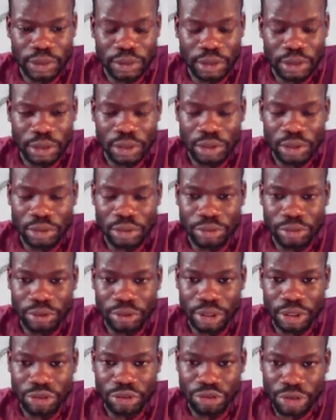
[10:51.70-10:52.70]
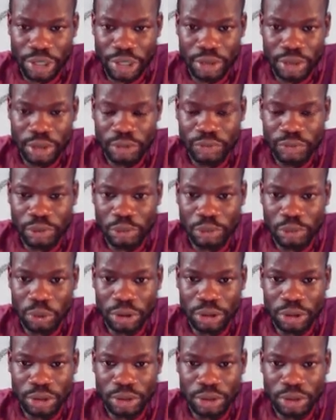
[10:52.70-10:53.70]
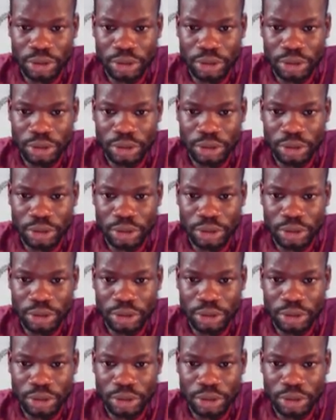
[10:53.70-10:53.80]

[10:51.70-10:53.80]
for the training of the module.